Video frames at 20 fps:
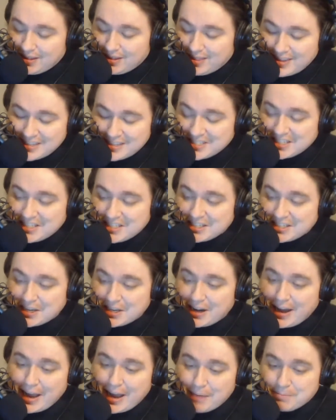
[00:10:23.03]
This is an
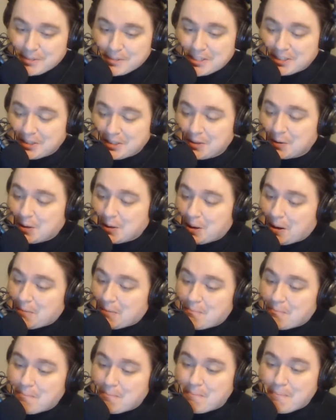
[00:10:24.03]
absolute
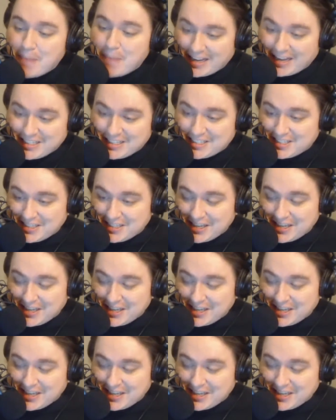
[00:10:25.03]
mess.